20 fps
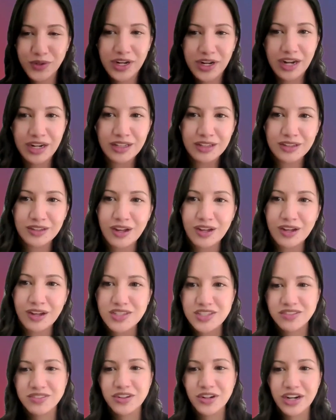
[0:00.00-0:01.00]
We're getting
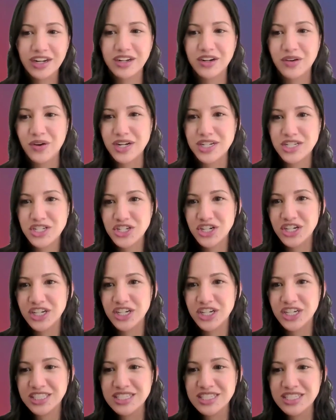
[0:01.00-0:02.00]
lots of great
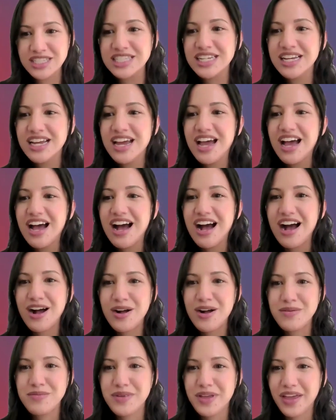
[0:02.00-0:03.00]
questions,
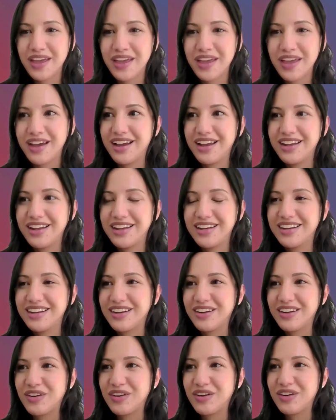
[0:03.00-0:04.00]

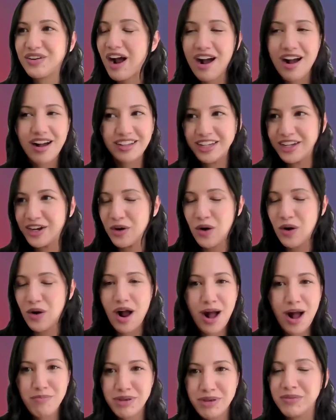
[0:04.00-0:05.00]
and
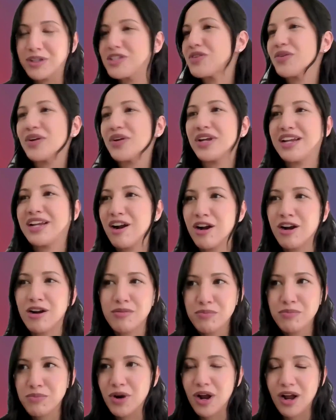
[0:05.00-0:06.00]
hopping between
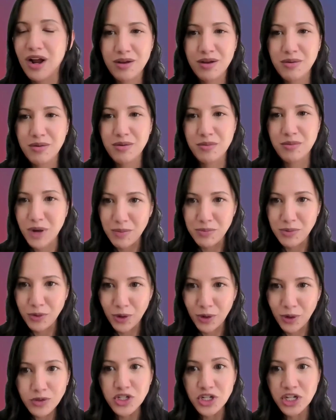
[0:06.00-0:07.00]
our
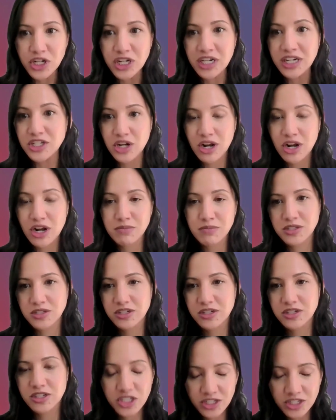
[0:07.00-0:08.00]
approaching a job
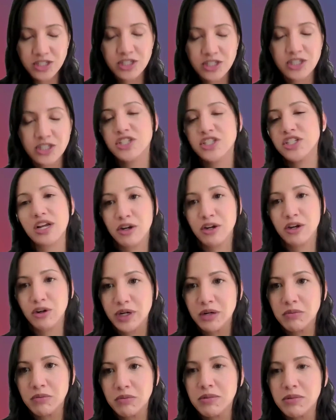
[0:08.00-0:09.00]
search, a
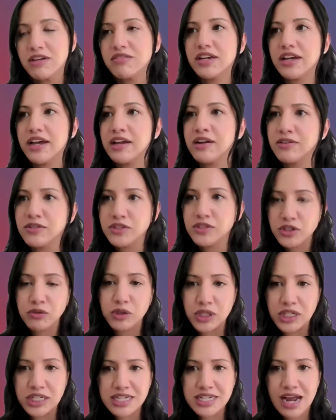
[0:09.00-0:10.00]
career pivot, and also
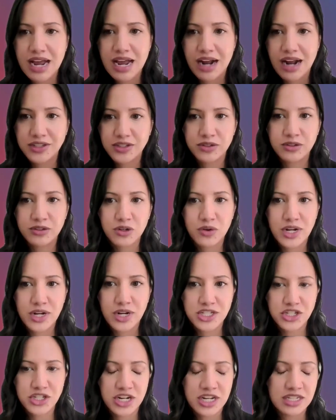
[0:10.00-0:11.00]
really tactical
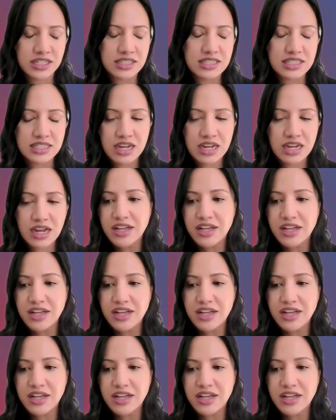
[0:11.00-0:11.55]
questions.